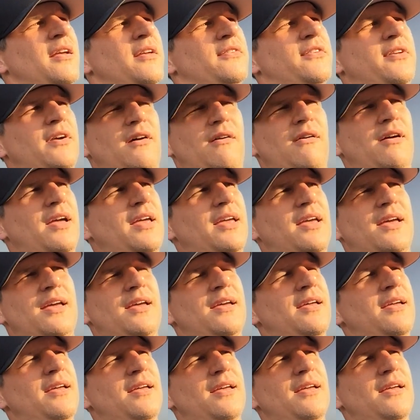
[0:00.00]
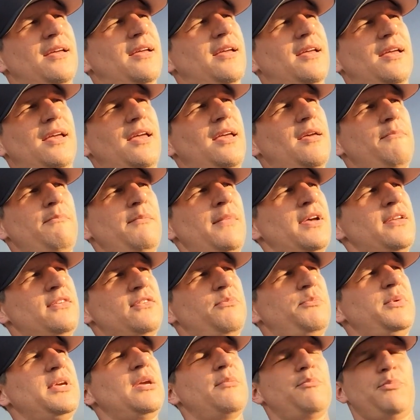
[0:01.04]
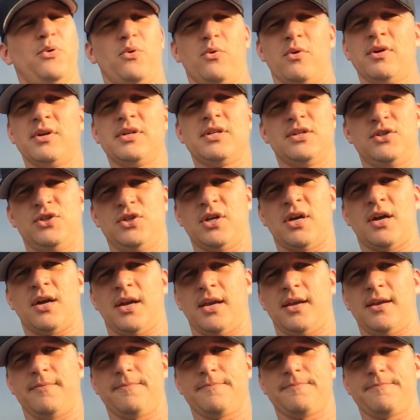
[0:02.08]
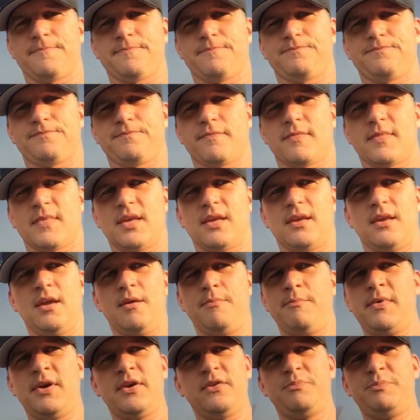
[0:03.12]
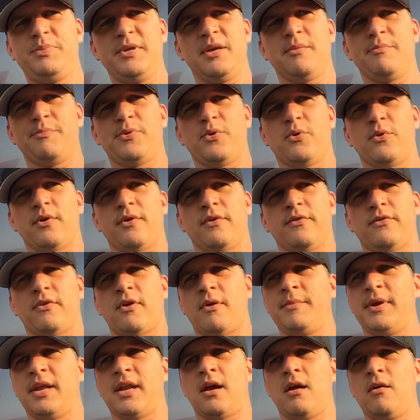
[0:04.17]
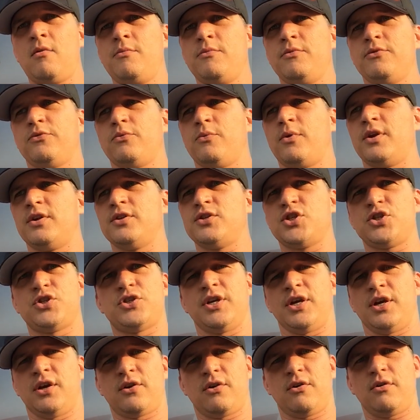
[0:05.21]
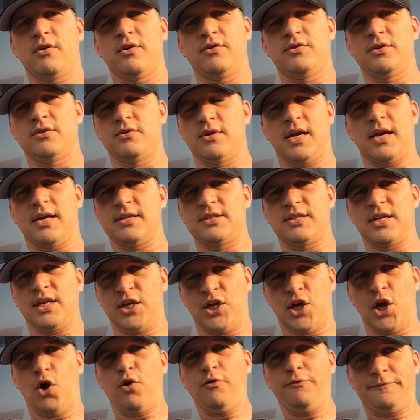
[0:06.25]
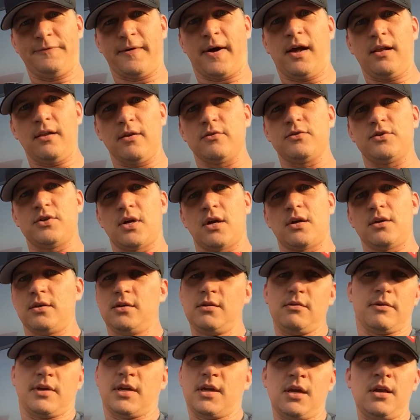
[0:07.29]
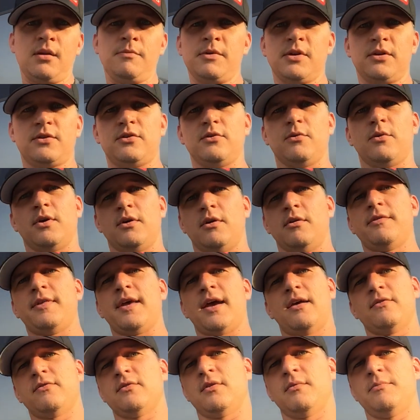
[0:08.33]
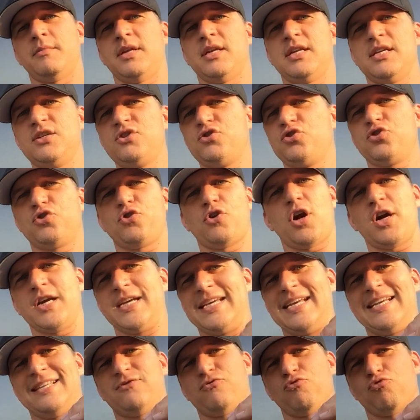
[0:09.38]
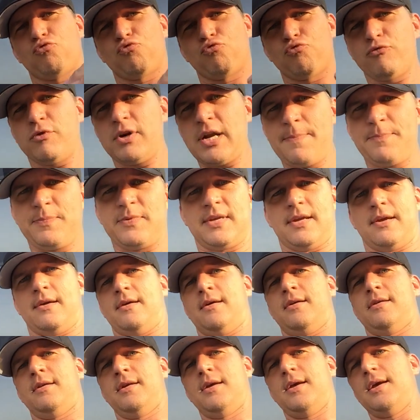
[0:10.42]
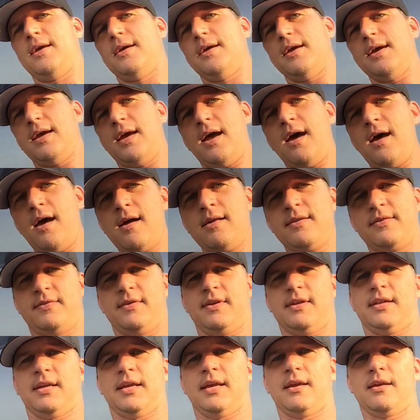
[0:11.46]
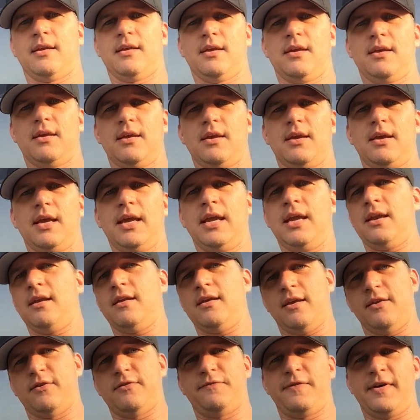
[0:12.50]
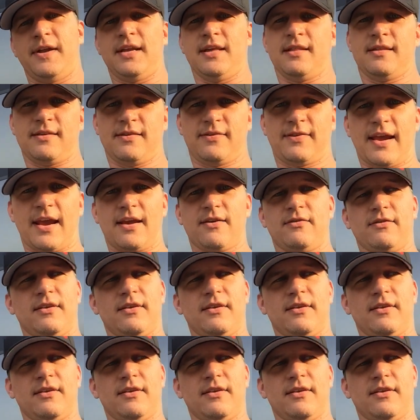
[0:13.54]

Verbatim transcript: So it must be important to Johnny. It must be important. So, I mean, I almost want to just encourage you guys to go follow Johnny Hughes. Get him to 200,000. I mean, his truck gets ripped on constantly. And it's funny, this